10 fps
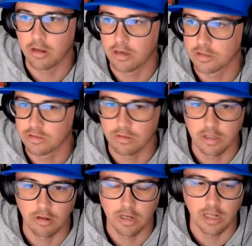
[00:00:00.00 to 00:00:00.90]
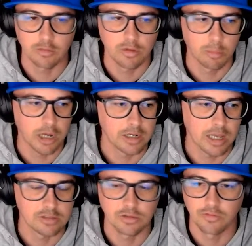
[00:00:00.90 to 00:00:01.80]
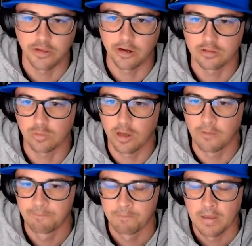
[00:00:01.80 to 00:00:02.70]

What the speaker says: You can also, connect with the podcast over there as well.